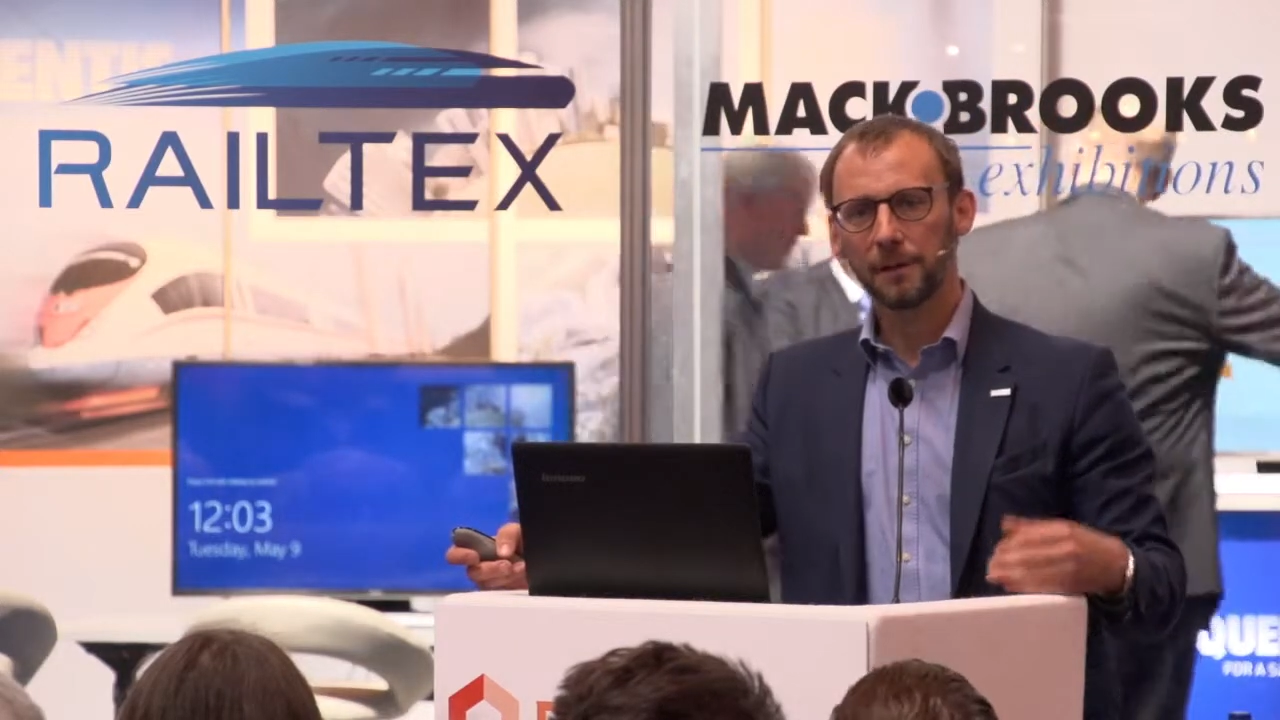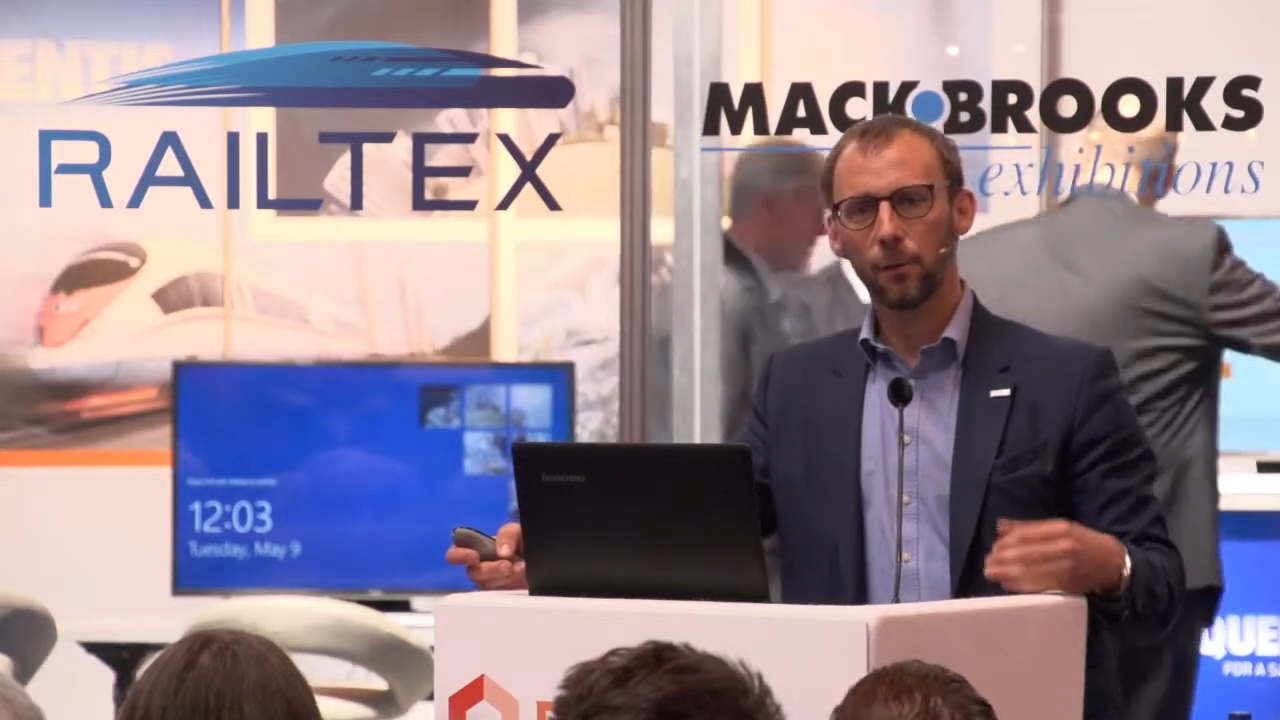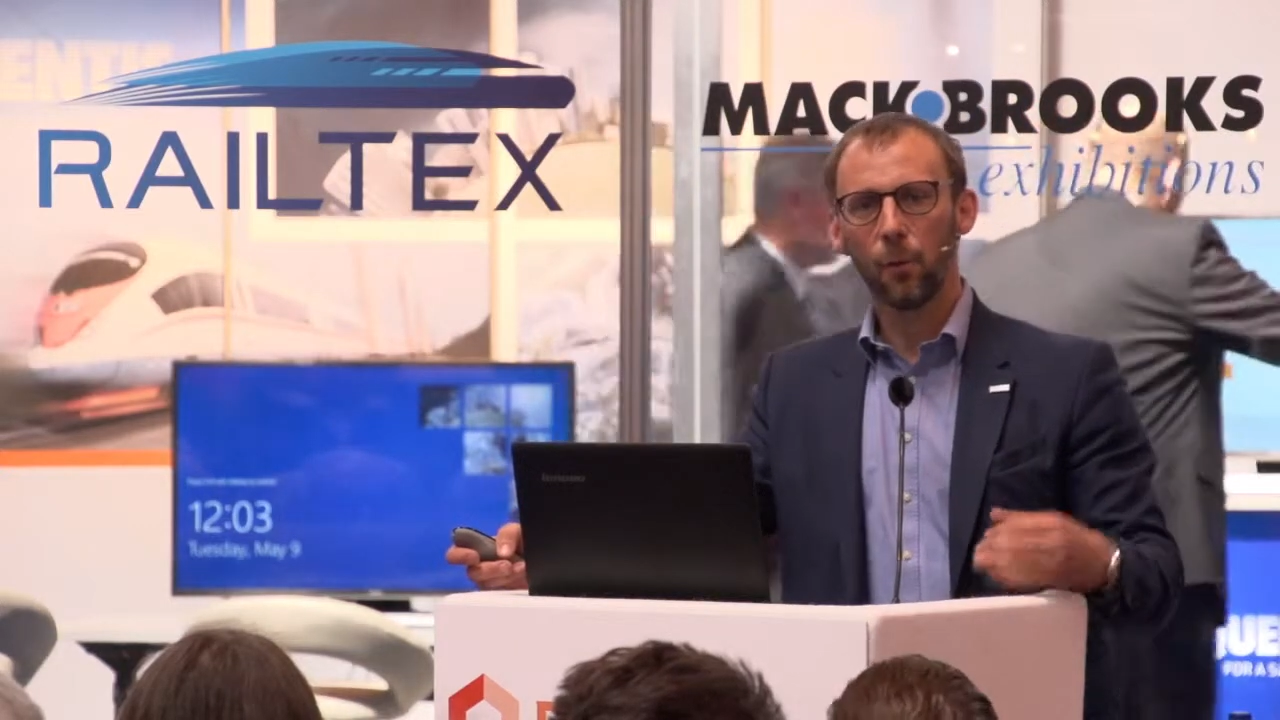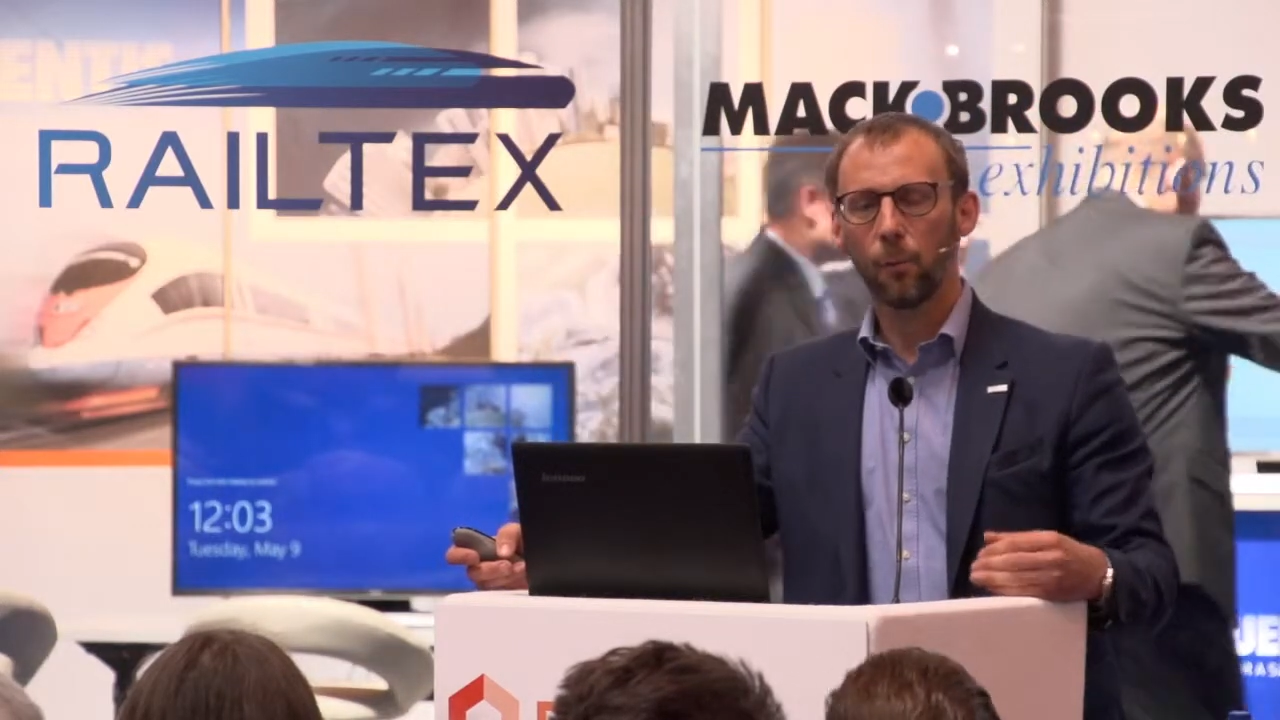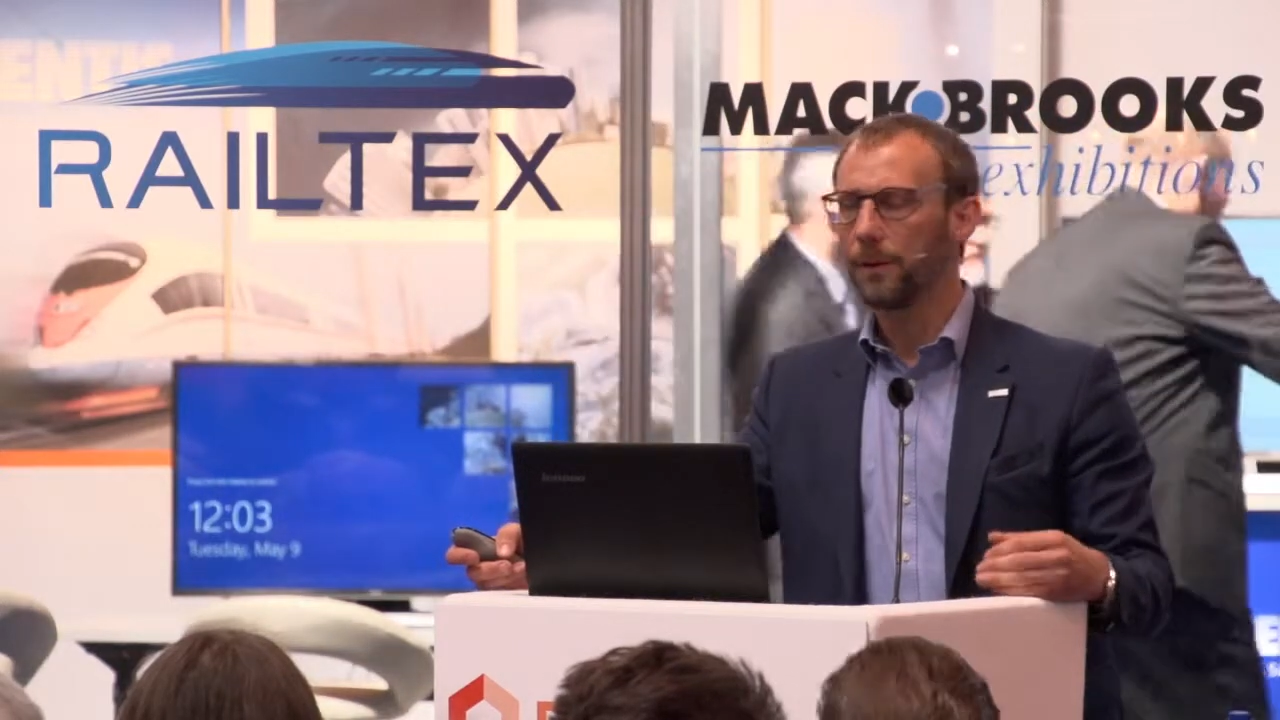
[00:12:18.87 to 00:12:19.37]
So
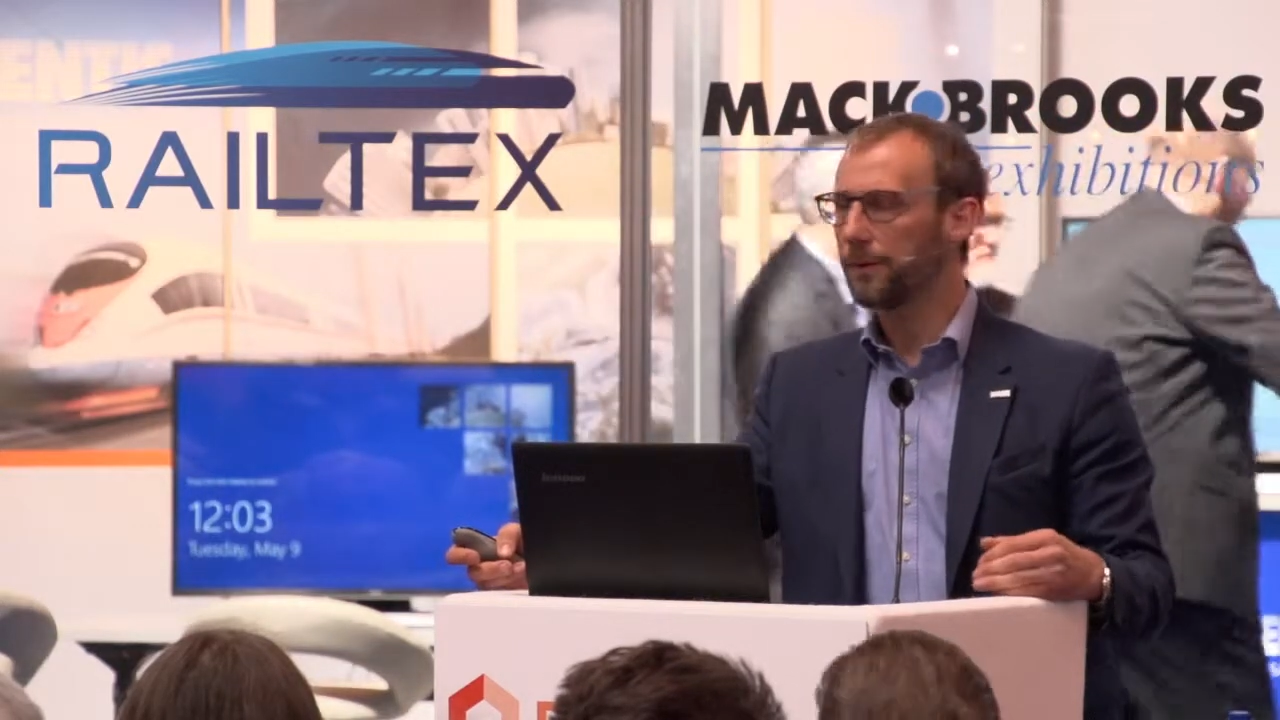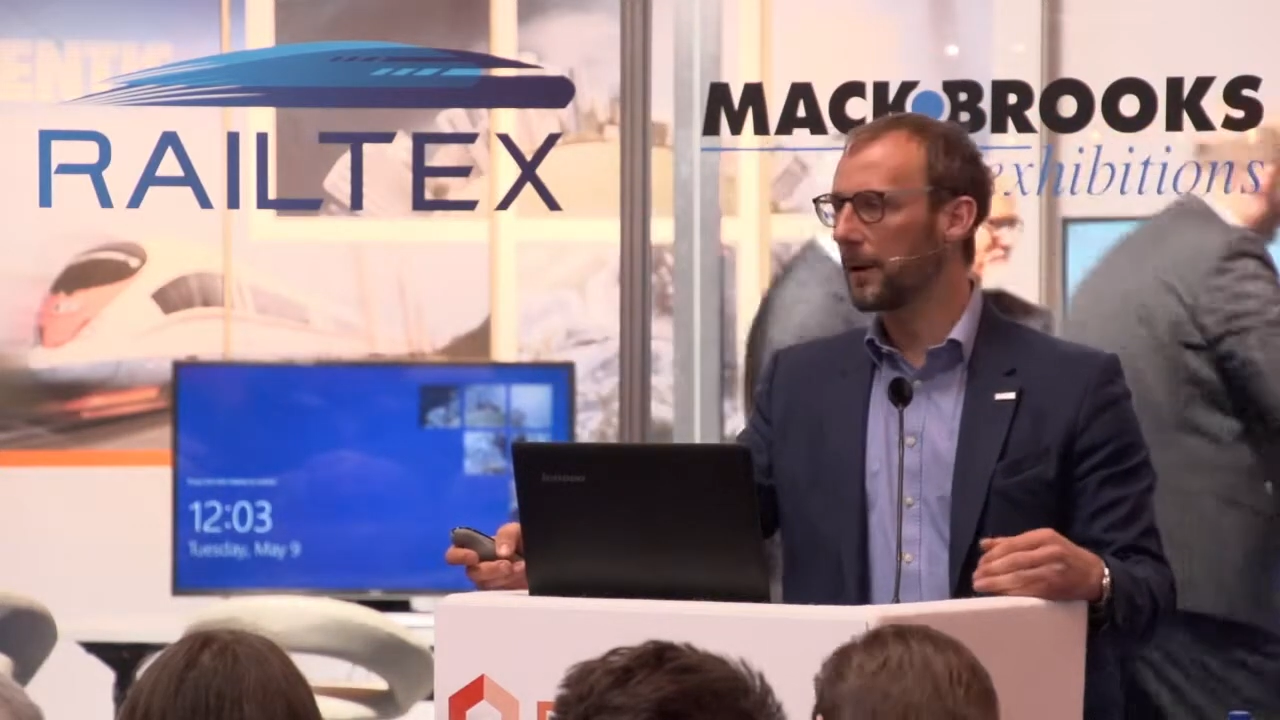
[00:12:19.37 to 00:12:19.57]
what we've